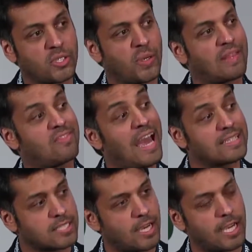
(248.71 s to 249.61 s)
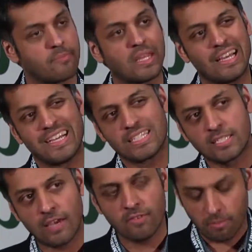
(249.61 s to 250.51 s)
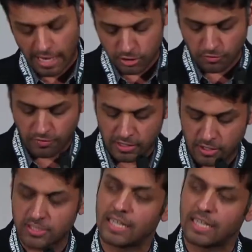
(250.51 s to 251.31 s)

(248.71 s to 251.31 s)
how at that time, 7 major funders had